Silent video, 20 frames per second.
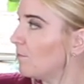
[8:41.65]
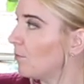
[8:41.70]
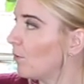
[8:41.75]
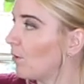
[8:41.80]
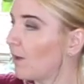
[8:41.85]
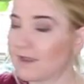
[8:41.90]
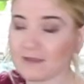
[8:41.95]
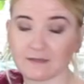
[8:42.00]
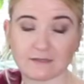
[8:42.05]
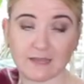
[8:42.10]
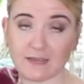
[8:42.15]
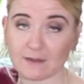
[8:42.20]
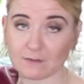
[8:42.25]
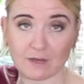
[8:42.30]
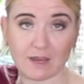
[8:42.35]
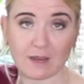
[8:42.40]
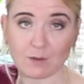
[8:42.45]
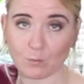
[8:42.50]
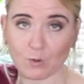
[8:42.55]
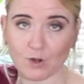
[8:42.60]
but
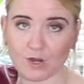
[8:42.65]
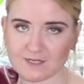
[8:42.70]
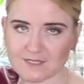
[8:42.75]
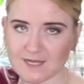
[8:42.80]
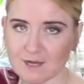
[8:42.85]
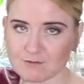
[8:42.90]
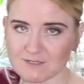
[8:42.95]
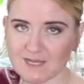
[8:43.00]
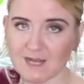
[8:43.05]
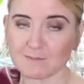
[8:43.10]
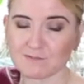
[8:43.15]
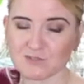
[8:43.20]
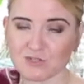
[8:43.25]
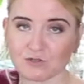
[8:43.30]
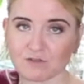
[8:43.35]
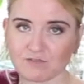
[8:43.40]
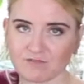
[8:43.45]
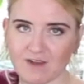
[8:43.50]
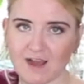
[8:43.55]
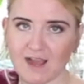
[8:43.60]
it worked out
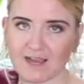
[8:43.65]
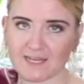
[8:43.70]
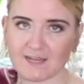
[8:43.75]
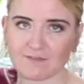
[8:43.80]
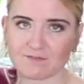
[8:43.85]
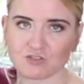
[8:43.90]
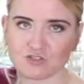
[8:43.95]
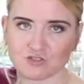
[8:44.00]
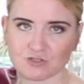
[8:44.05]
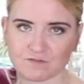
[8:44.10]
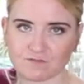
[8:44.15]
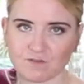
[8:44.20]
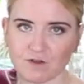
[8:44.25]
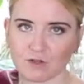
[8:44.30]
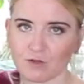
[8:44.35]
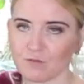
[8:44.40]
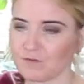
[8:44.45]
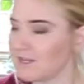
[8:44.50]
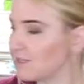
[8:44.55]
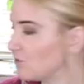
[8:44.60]
absolutely fine if you just
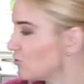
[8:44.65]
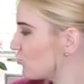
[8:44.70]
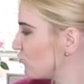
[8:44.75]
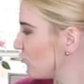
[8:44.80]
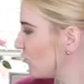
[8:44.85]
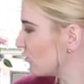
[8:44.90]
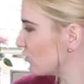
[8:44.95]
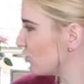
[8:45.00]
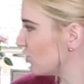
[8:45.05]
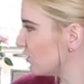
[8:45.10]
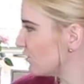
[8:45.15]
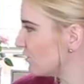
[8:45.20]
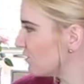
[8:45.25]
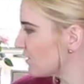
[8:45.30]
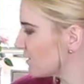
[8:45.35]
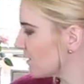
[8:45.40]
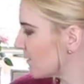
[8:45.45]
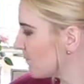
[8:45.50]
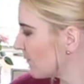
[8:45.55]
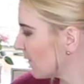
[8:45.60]
follow the
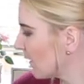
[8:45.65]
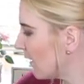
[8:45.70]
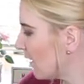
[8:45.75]
instructions.